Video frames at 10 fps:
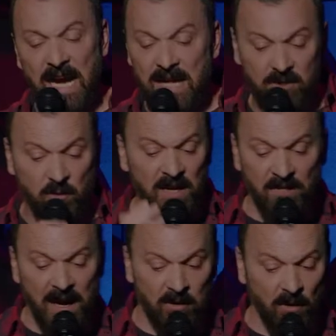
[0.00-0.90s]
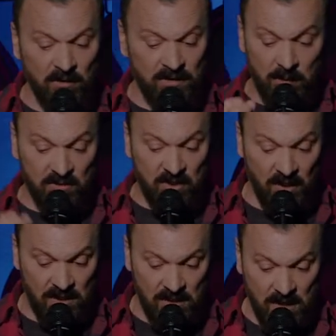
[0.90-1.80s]
I had the 25-year-old, it was
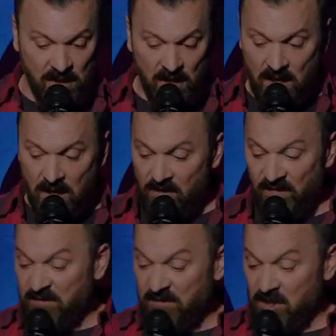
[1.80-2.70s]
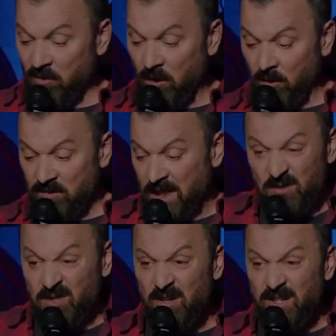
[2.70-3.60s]
good. The 50-year-old, it
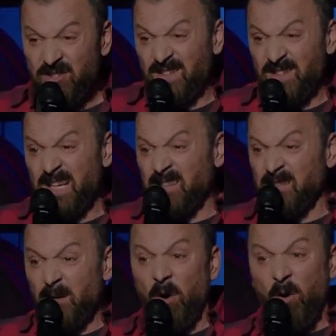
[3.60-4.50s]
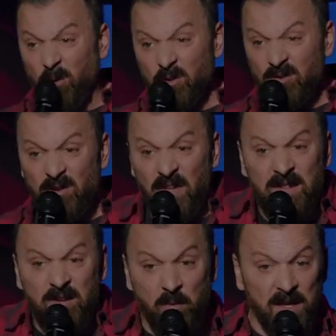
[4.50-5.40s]
was good. It just tasted a little bit older
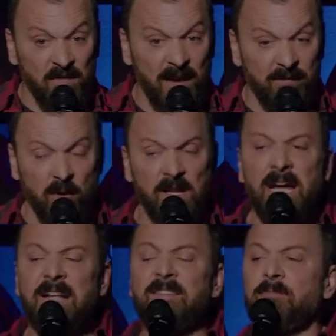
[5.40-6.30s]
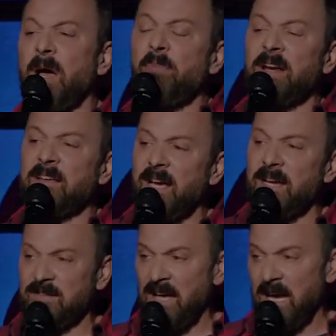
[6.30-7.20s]
than the 25-year-old. It's like my buddy's
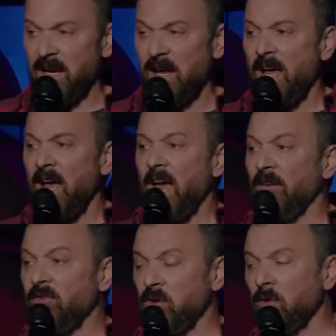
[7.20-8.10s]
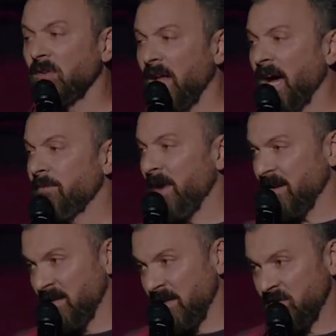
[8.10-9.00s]
like, Zane, if you like my
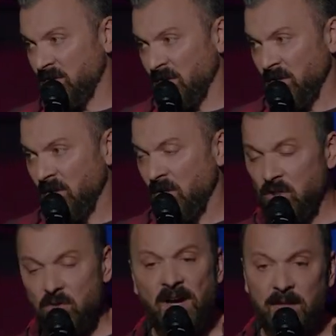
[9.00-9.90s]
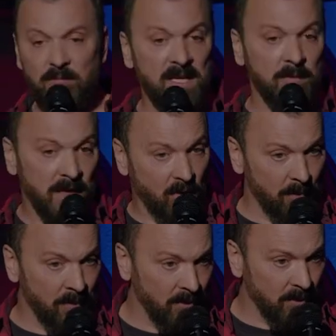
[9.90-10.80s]
sister, you gotta meet my
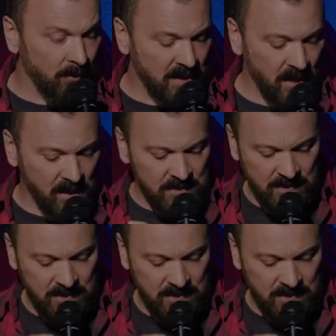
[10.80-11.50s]
grandmother because